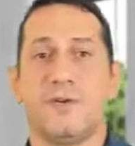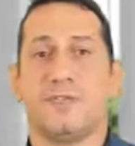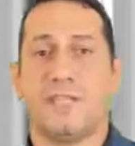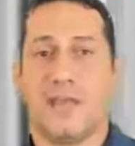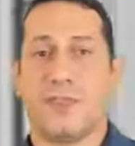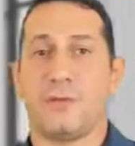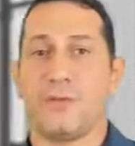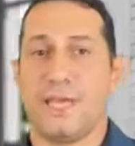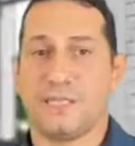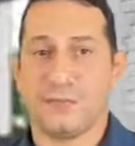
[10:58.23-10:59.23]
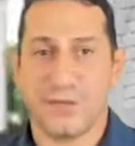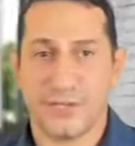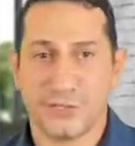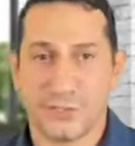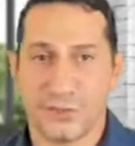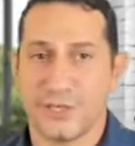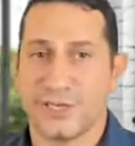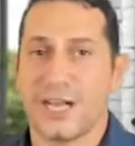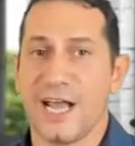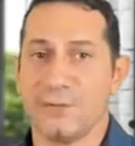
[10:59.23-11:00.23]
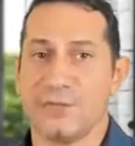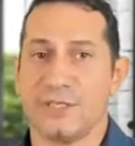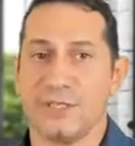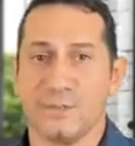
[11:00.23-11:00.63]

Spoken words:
death to case ratio. In a country,